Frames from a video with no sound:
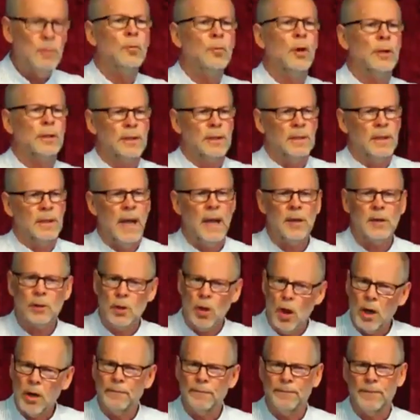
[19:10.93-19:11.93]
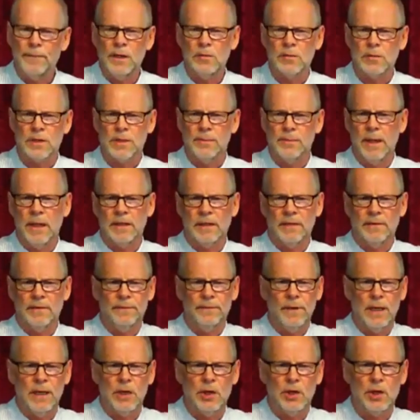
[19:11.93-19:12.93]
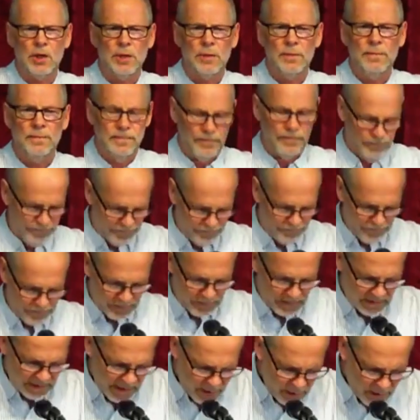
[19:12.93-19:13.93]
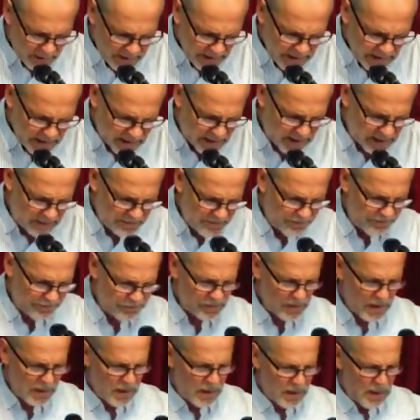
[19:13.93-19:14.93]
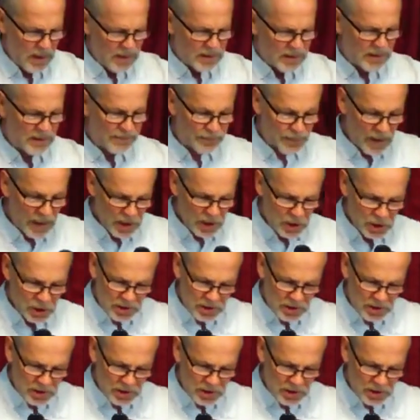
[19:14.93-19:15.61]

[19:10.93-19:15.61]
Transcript: how God feels about the flesh. There it is. The flesh